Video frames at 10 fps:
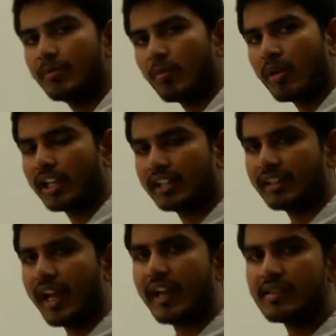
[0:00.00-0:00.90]

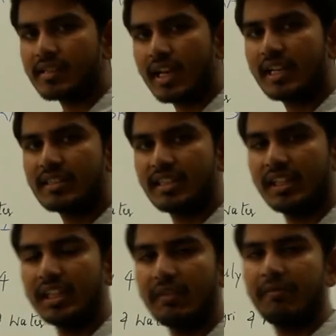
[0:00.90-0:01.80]
diplomatic ties are
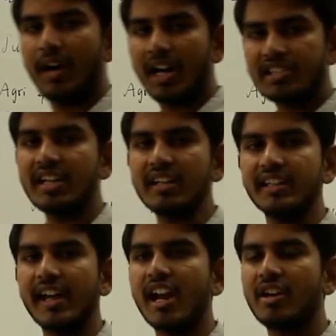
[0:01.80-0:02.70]
seeing a faster
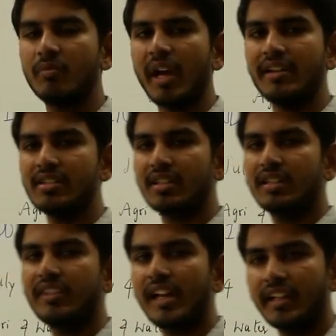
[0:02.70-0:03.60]
realignment
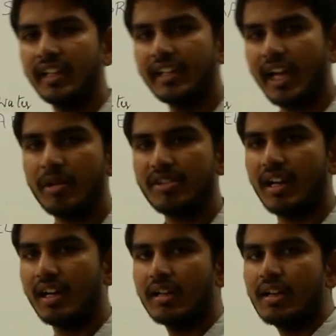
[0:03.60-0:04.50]
than any time in
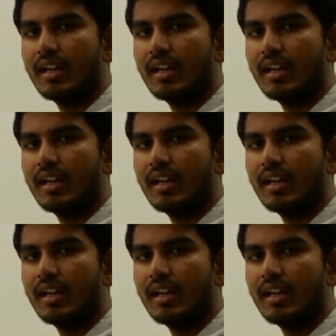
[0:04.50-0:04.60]
the